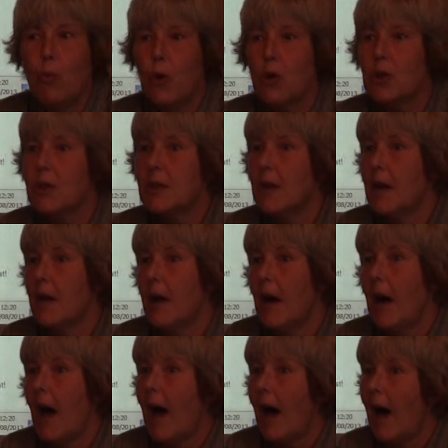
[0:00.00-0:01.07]
was
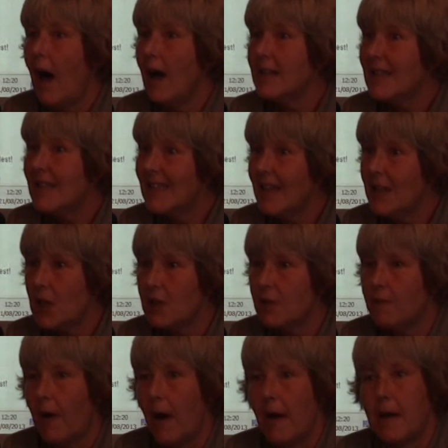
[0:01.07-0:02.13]

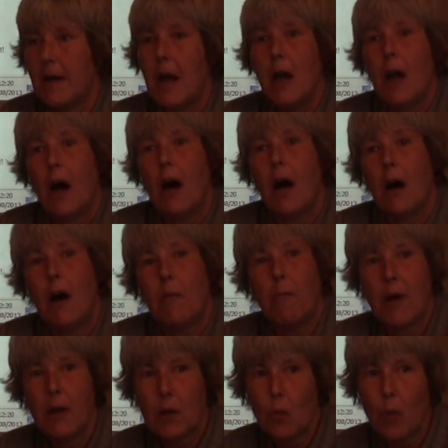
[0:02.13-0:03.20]
unsatisfied.
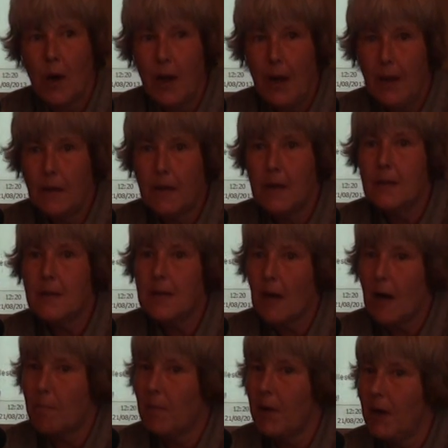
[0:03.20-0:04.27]
By the way, this
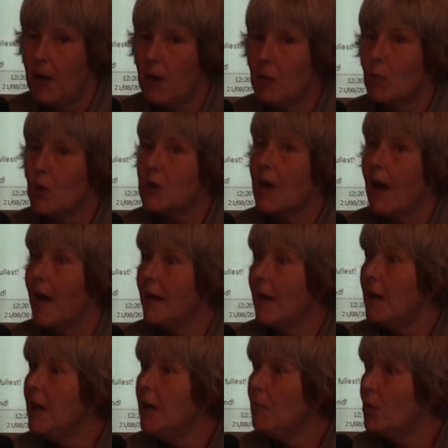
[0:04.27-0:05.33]
opinion was
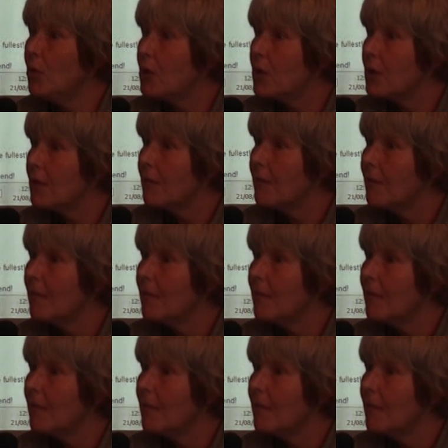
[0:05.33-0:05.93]
anonymous.